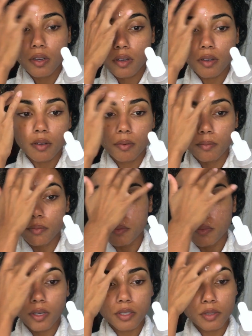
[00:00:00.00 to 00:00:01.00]

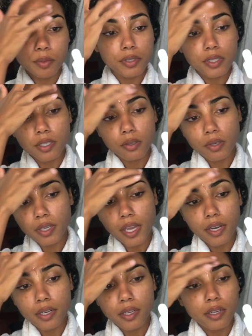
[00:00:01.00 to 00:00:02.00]
100%
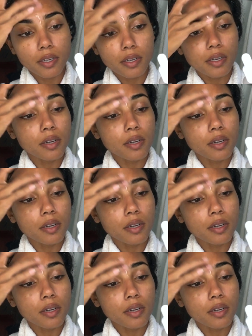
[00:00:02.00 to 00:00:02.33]
organic